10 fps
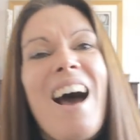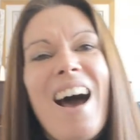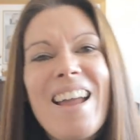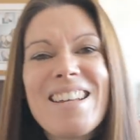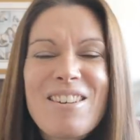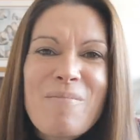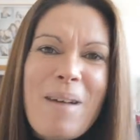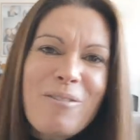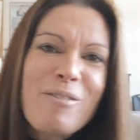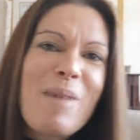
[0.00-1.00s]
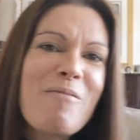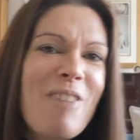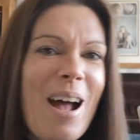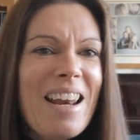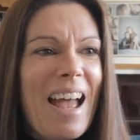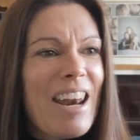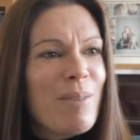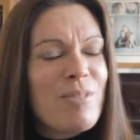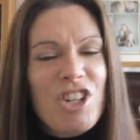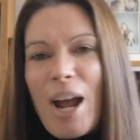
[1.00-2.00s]
Hiya, so I'm back from my run and
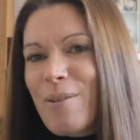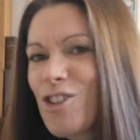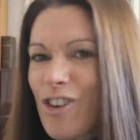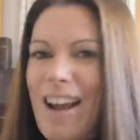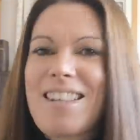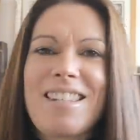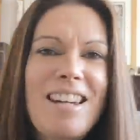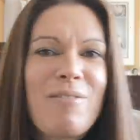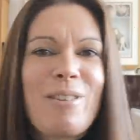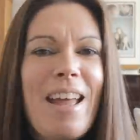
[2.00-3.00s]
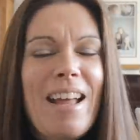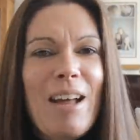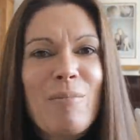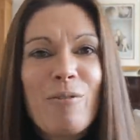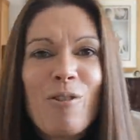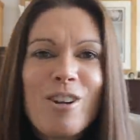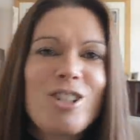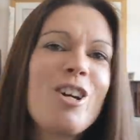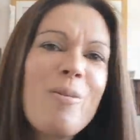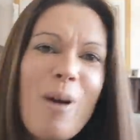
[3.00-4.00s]
I'm showered and dressed and everything. And before I
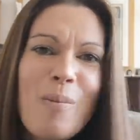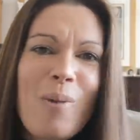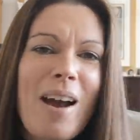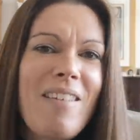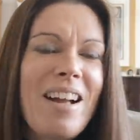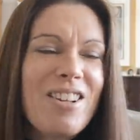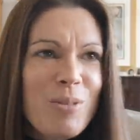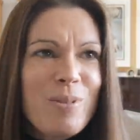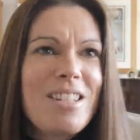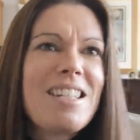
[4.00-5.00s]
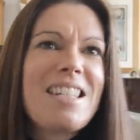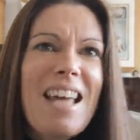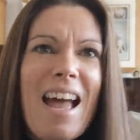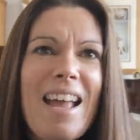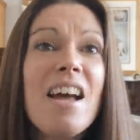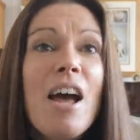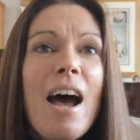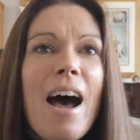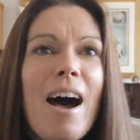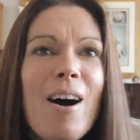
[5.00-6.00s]
show you what I'm wearing, I just wanted to say,
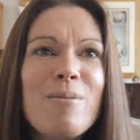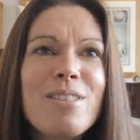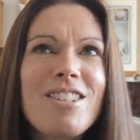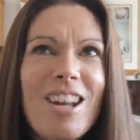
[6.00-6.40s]
I was